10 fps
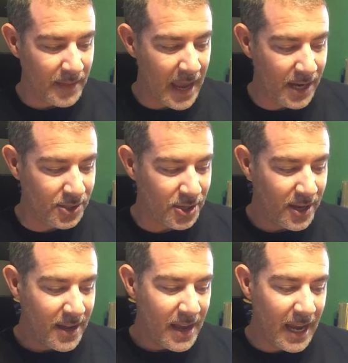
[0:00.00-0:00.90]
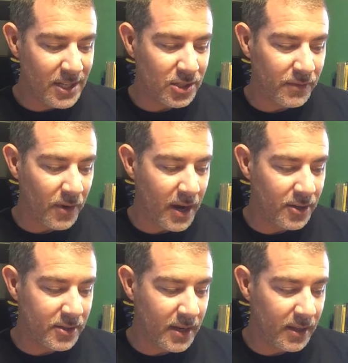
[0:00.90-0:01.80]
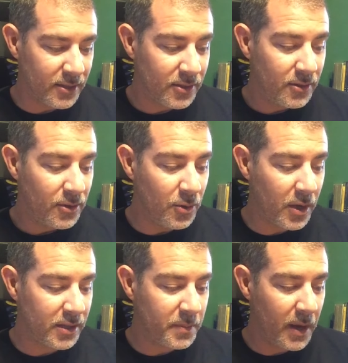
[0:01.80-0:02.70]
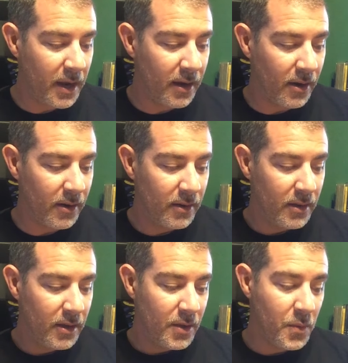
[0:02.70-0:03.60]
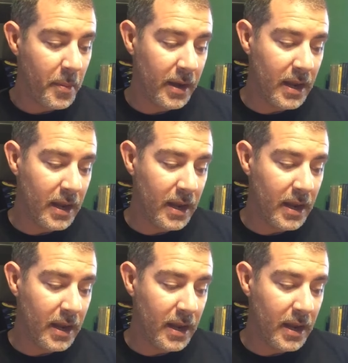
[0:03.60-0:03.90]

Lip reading: H. H is for hairstylist who cuts my hair. When my